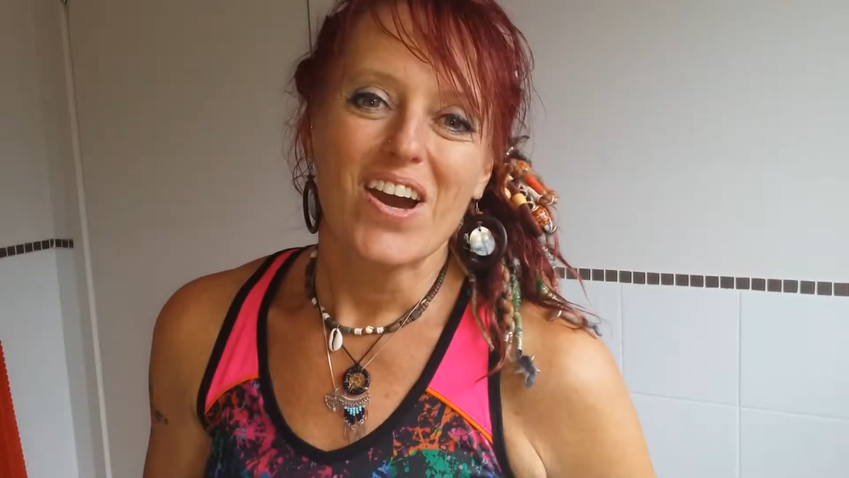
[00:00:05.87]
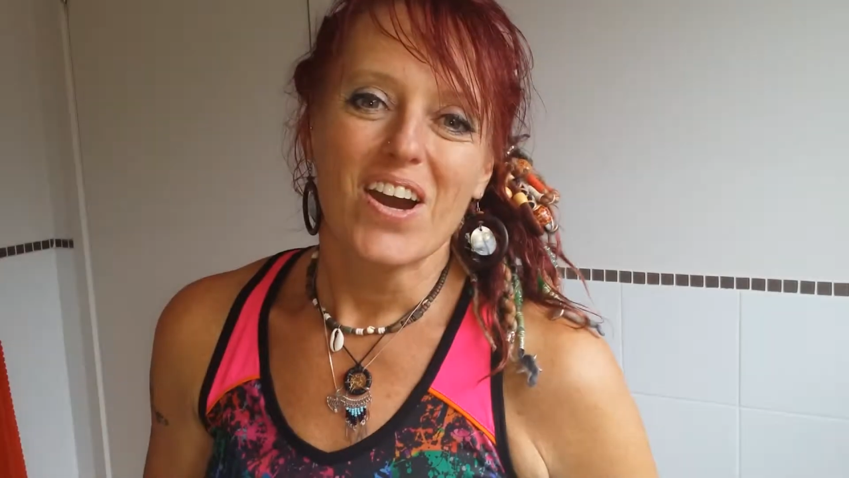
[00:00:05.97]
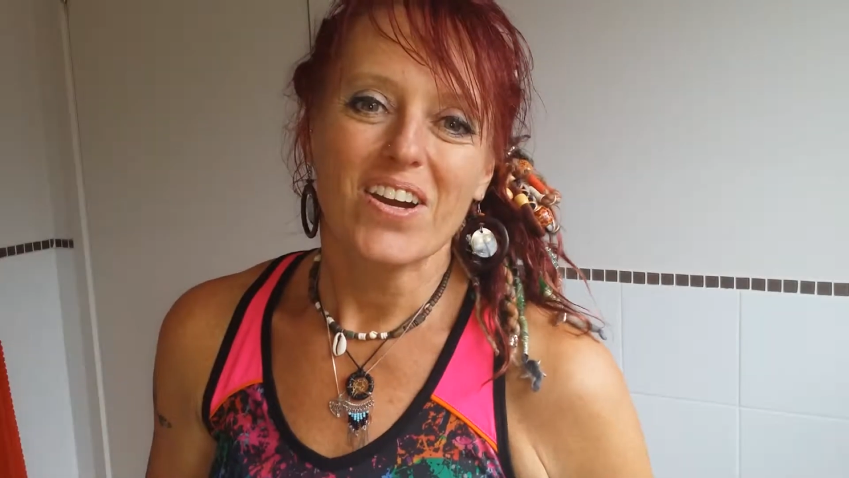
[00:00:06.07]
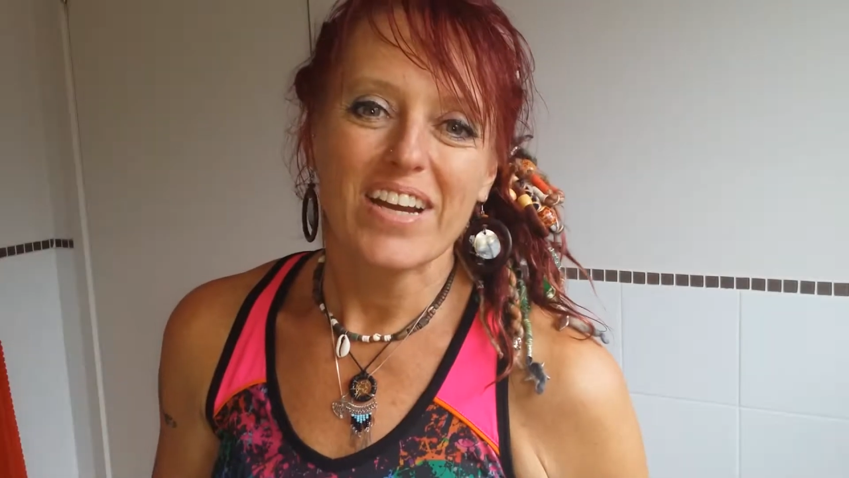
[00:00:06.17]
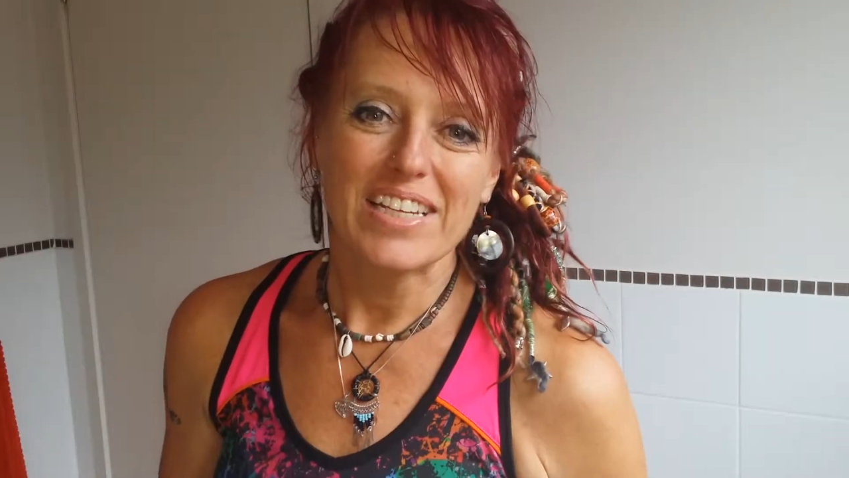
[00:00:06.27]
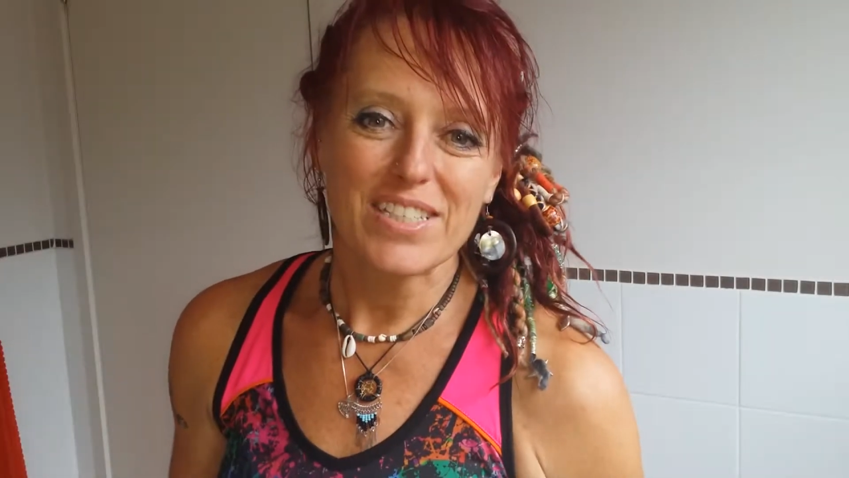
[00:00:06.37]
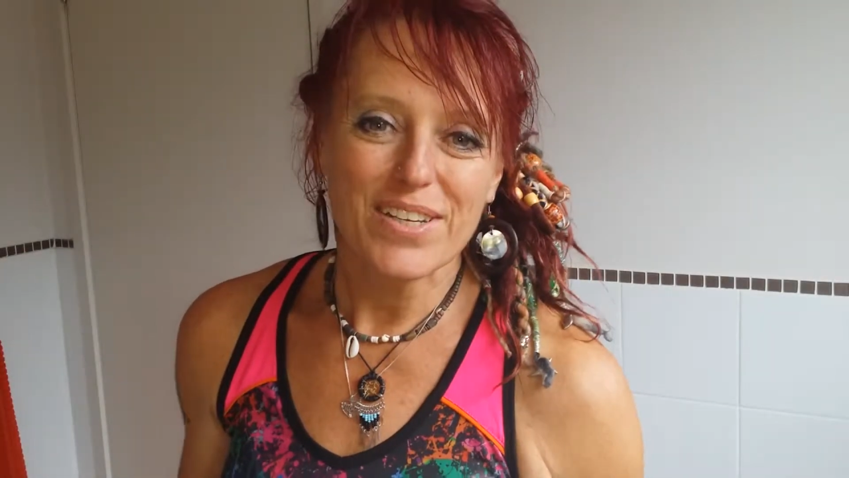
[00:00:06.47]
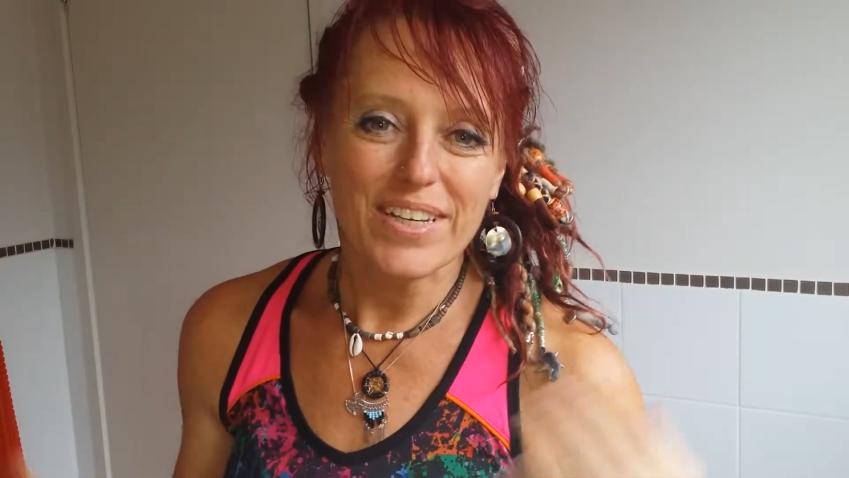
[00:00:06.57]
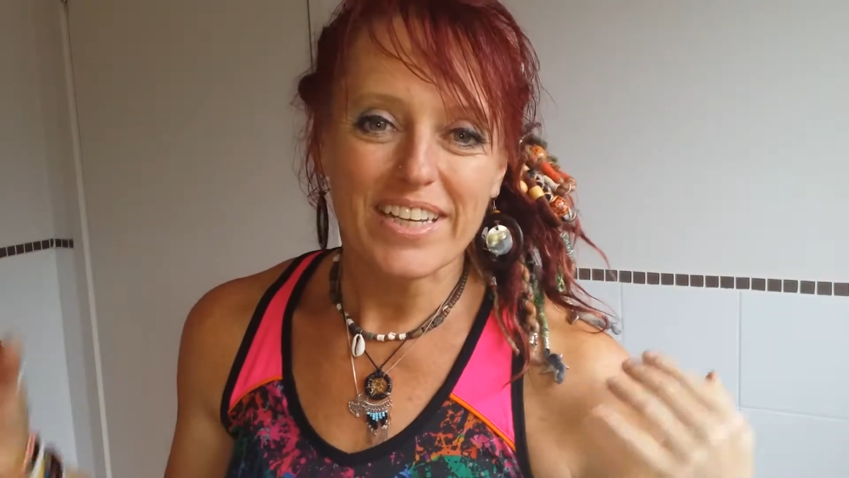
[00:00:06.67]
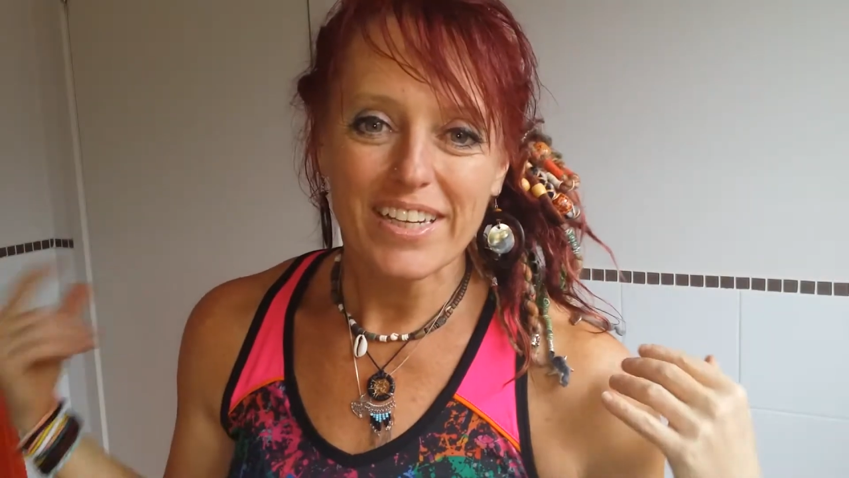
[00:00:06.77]
Alright, so
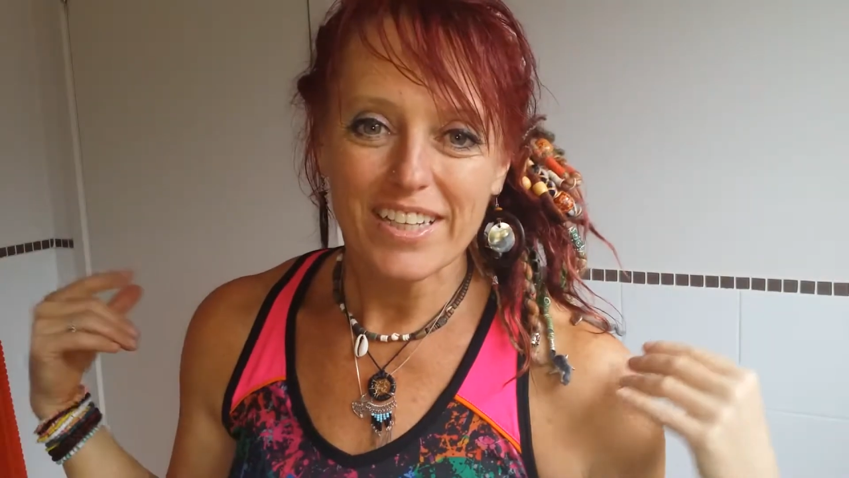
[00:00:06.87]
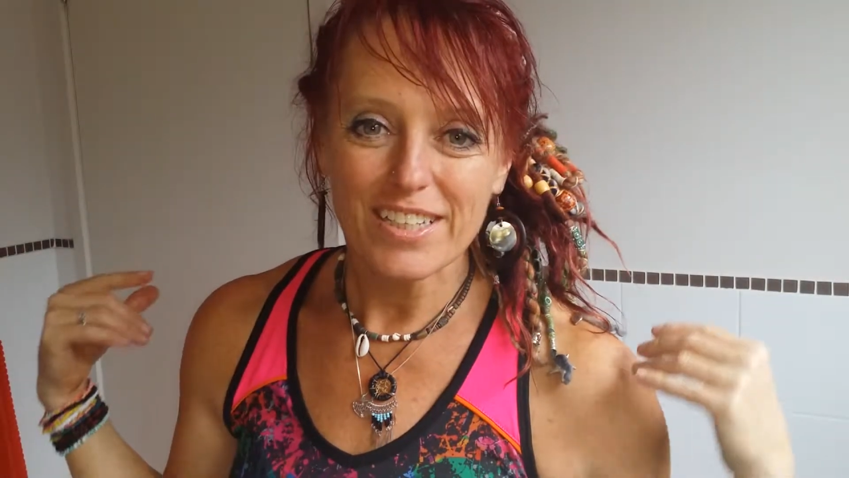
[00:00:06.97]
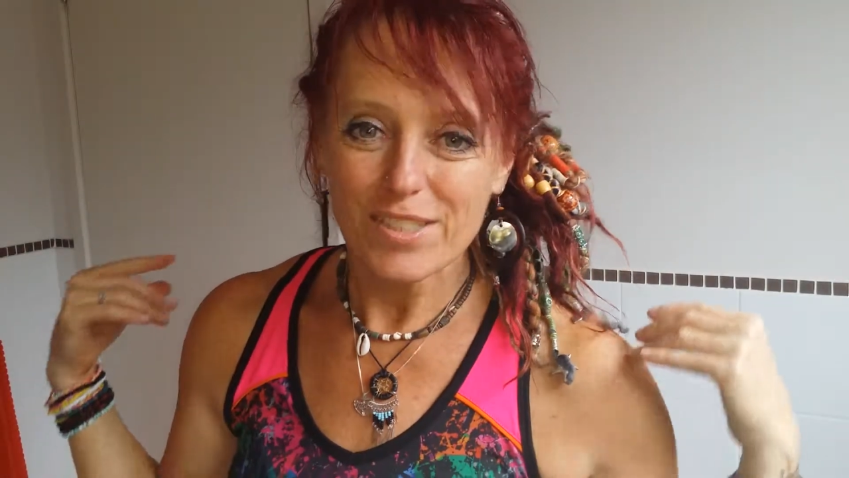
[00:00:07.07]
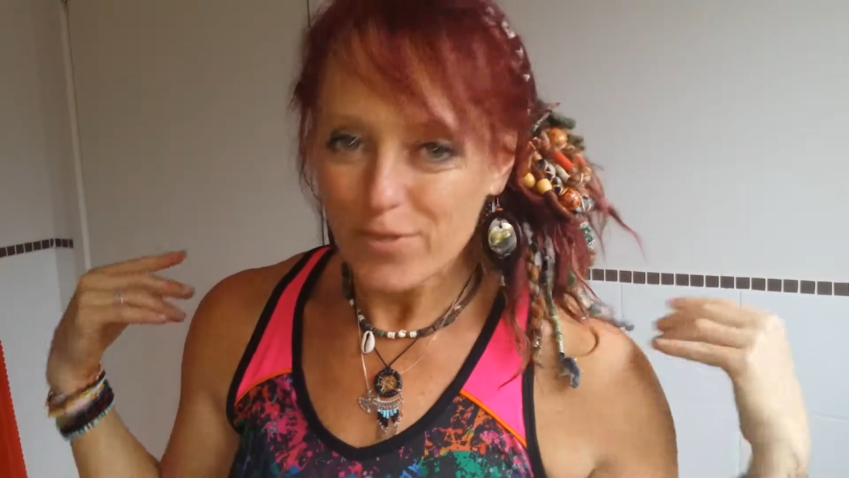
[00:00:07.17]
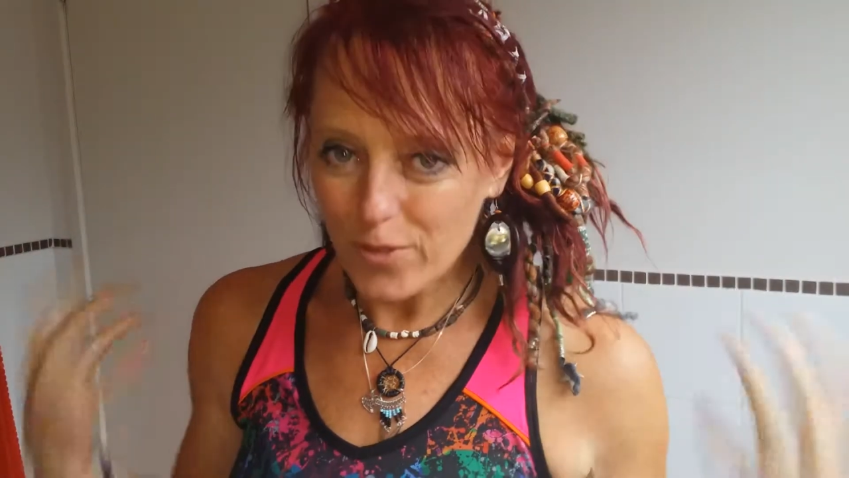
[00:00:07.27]
it is